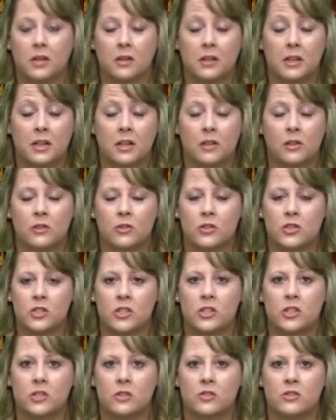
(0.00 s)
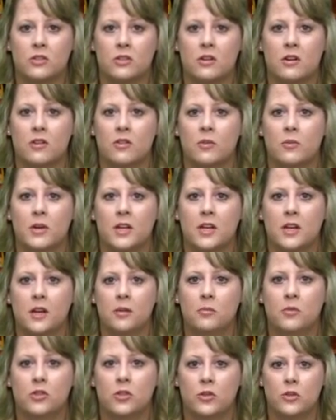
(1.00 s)
inclusion children all the way
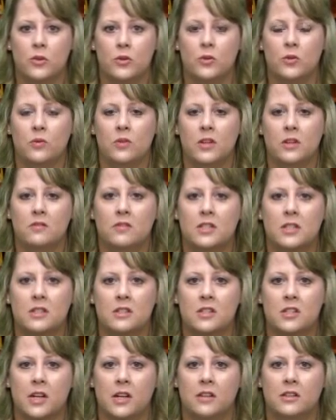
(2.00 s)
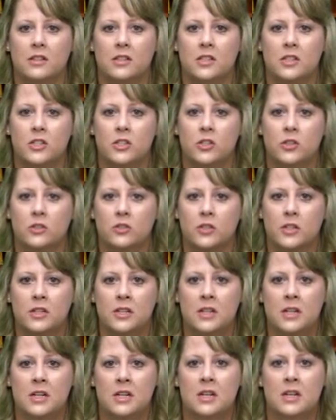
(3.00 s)
up to gifted and talented
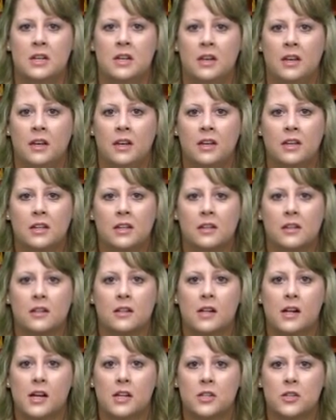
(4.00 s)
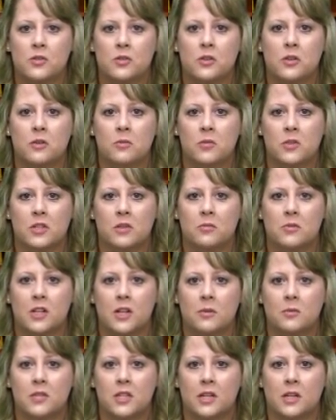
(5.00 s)
children. And in the classroom,
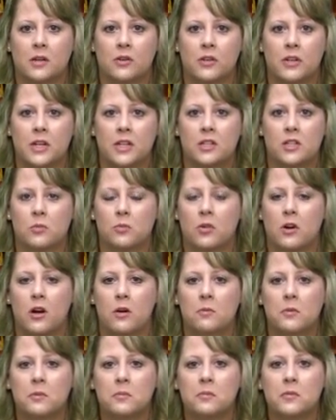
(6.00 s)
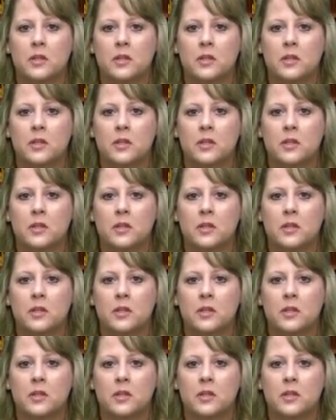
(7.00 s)
sometimes that creates a problem